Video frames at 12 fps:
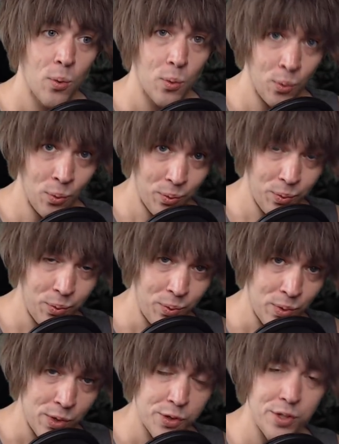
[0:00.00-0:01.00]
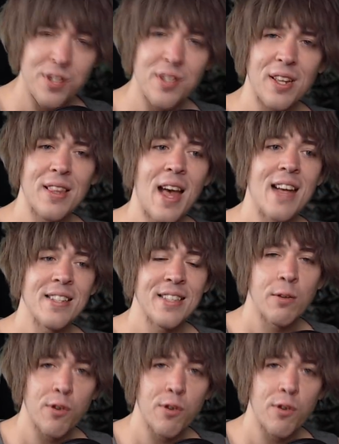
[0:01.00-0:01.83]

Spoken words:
Ooh. So this is like the ST